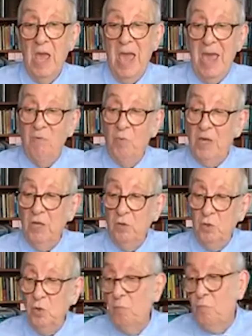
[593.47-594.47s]
and we can
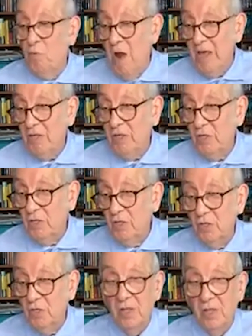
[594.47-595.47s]
do
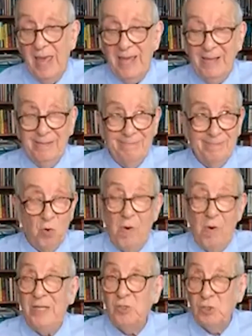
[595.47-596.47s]
processes like
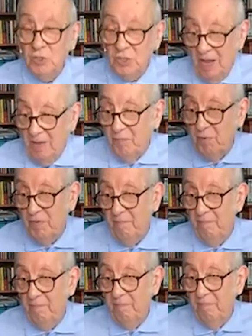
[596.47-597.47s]
quench and temper them.
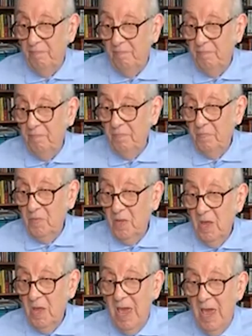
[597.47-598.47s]

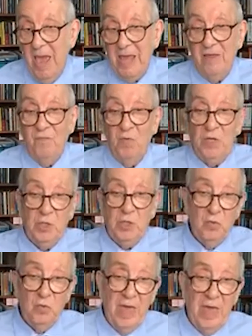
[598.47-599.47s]
And if we
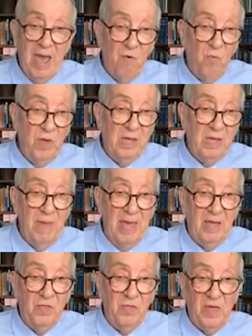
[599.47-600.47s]
do that, we can
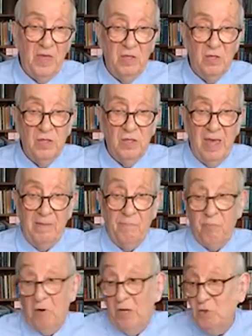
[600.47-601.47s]
make things like
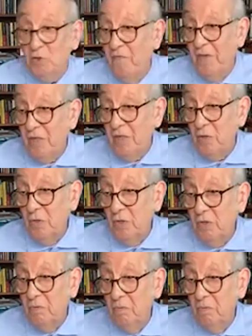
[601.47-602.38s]
pressure vessels.